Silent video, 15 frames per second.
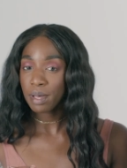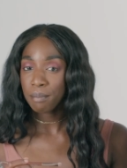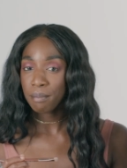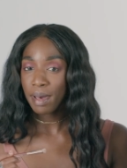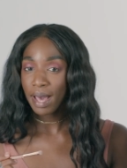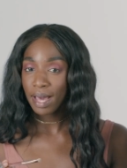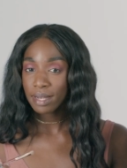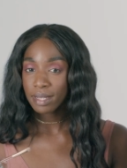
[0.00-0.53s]
a
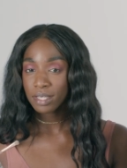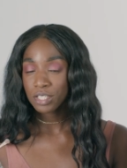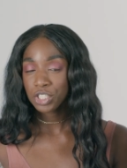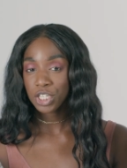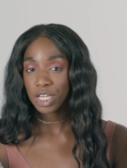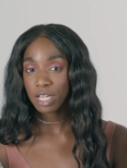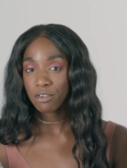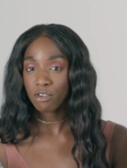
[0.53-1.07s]
matte
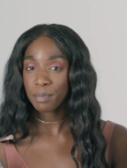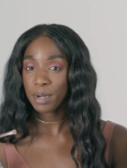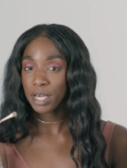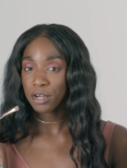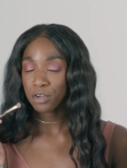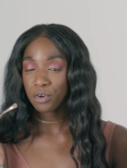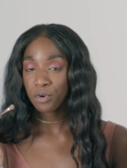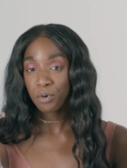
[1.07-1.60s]
shade for my
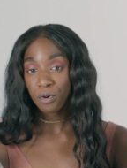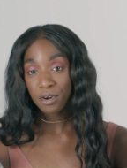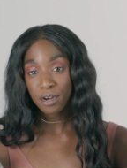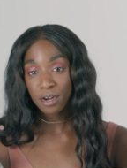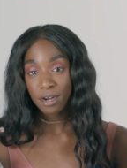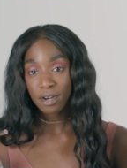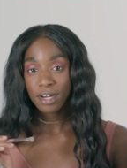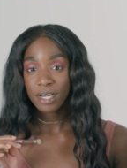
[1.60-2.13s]
inner
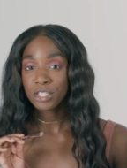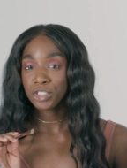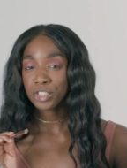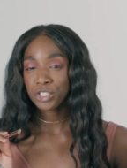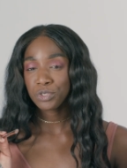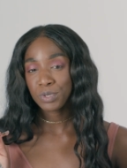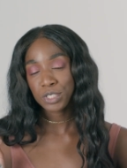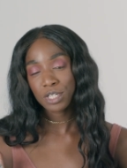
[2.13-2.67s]
corner.
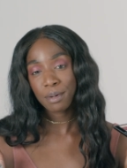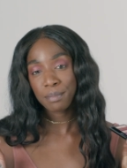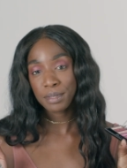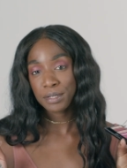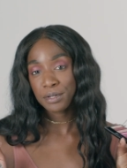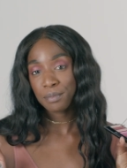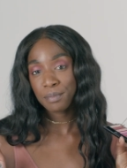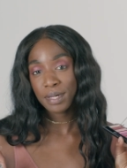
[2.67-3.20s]
Just switch it up a
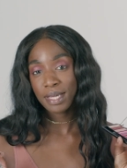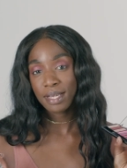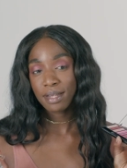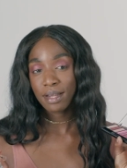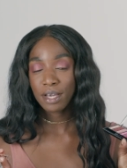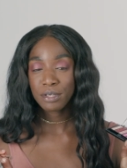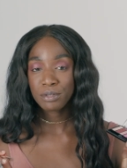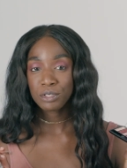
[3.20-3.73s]
little bit,
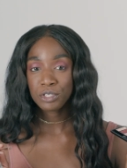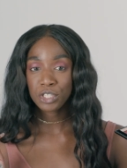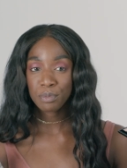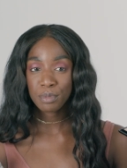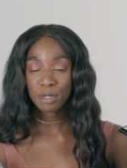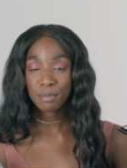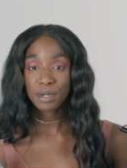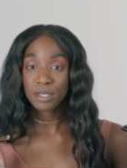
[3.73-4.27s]
not use
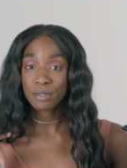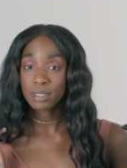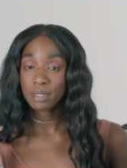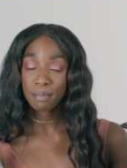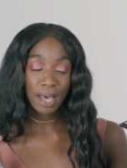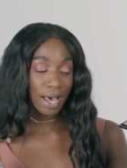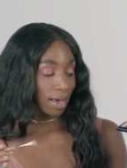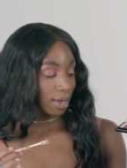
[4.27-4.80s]
shimmer, but use a
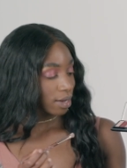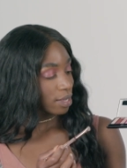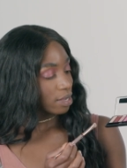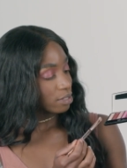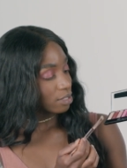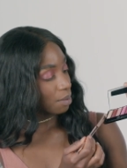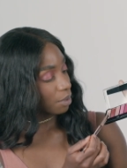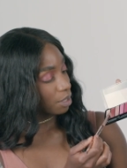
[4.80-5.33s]
matte.
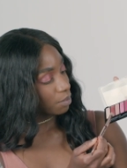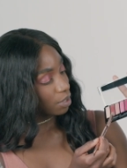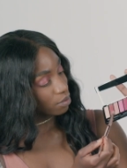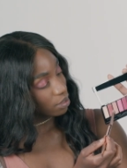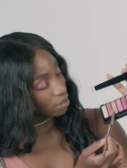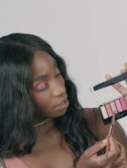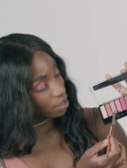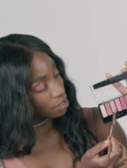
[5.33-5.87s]
So I'm going to be
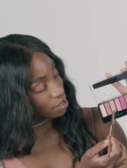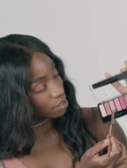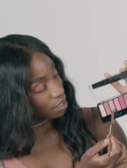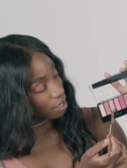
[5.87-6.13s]
using this